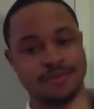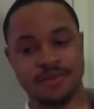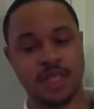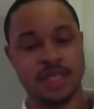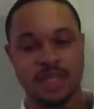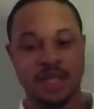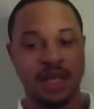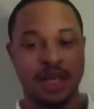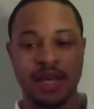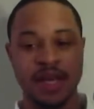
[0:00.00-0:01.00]

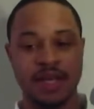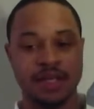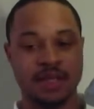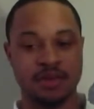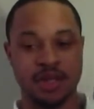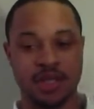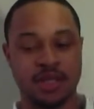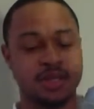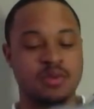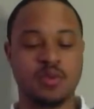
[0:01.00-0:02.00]
That does no
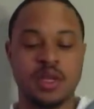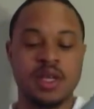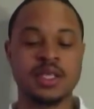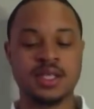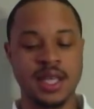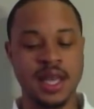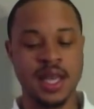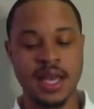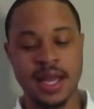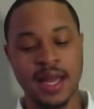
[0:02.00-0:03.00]
justice. When this
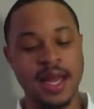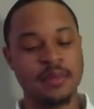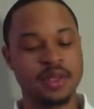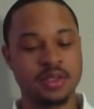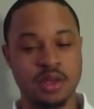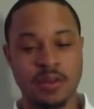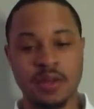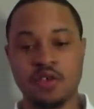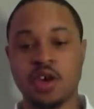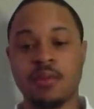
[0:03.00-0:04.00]
thing, I got pictures on. If
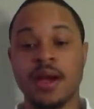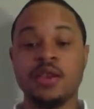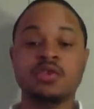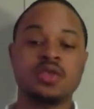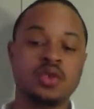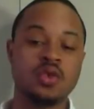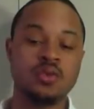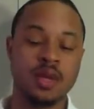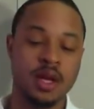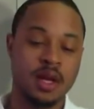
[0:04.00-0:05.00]
you go to my YouTube
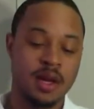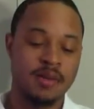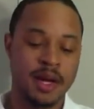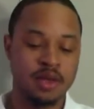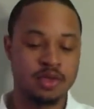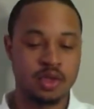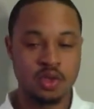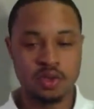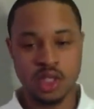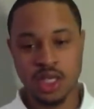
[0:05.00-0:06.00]

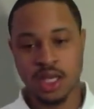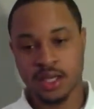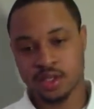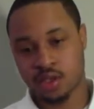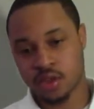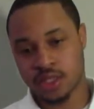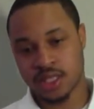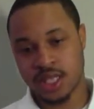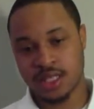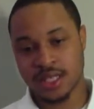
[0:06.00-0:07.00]

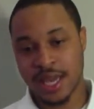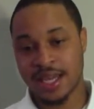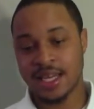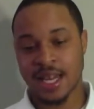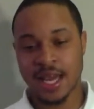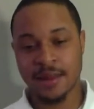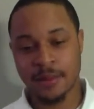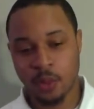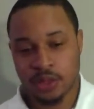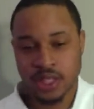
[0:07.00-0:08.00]
G_Sneaks89.
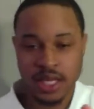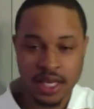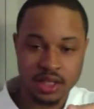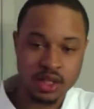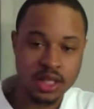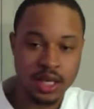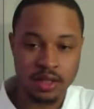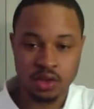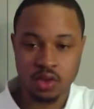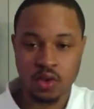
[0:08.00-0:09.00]
Once again, that's
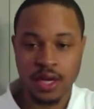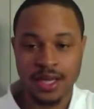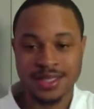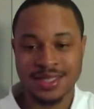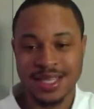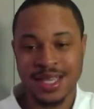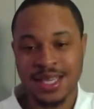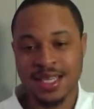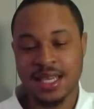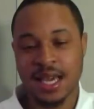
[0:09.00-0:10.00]

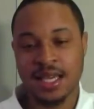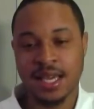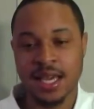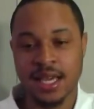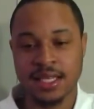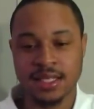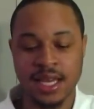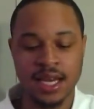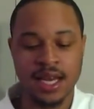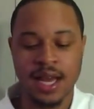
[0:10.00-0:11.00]
G_SNEAKS
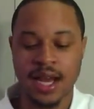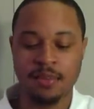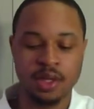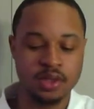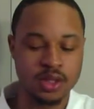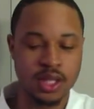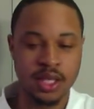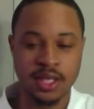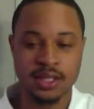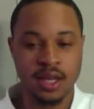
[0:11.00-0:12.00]
89. I got pictures of
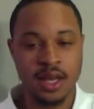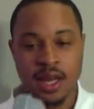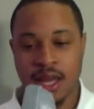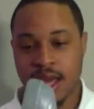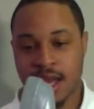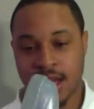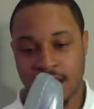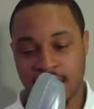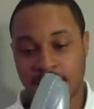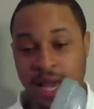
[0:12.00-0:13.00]
these, and they
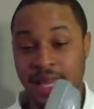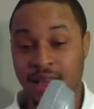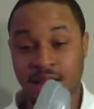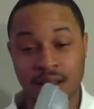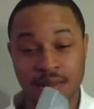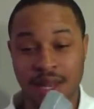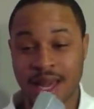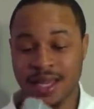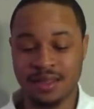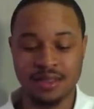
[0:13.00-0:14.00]
light up
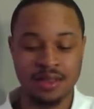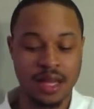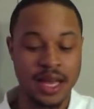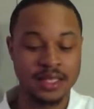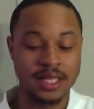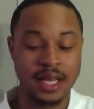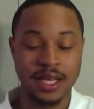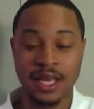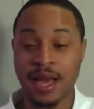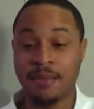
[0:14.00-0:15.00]
like I said, like
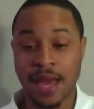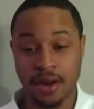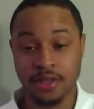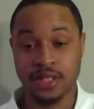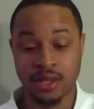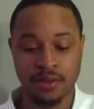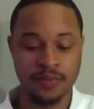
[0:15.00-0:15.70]
they got batteries in them,